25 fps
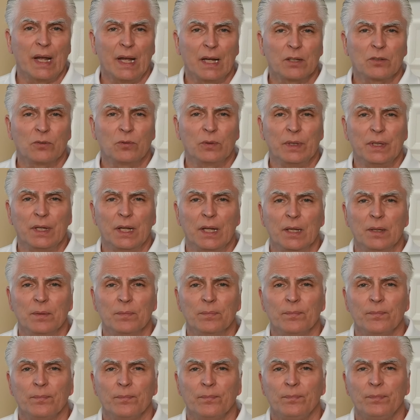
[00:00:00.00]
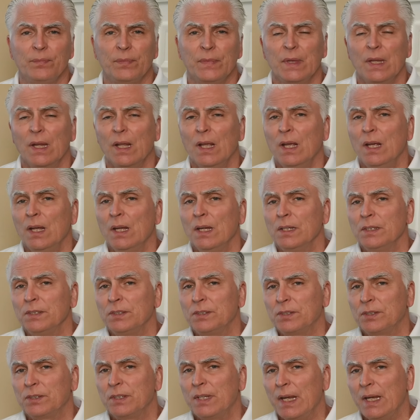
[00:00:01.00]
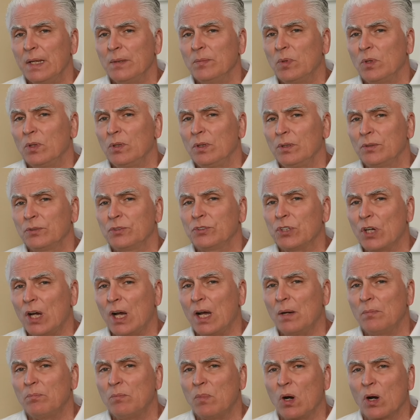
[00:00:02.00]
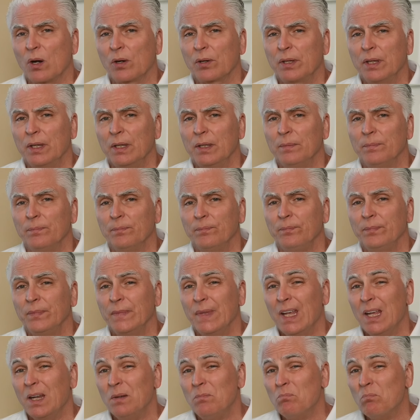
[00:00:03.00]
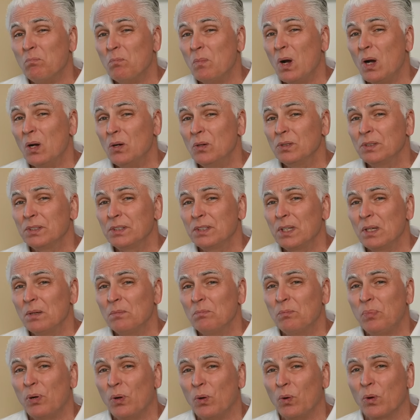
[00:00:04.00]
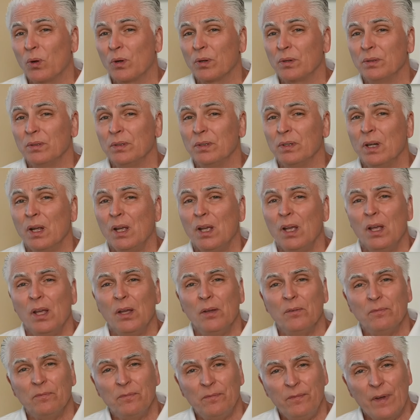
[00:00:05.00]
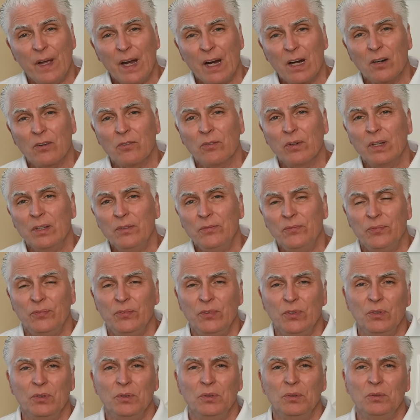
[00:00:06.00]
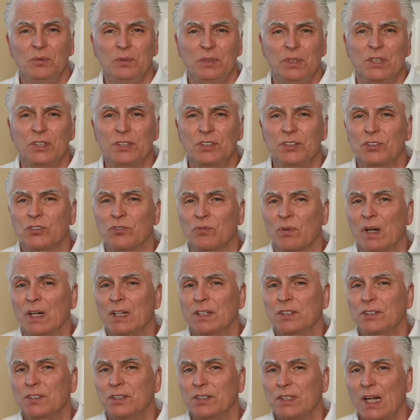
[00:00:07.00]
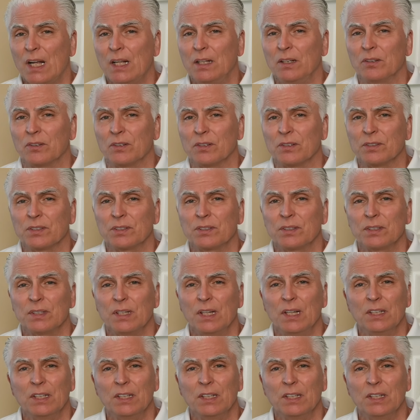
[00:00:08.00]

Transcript: equity, stable job market, and most important, very few distressed sellers.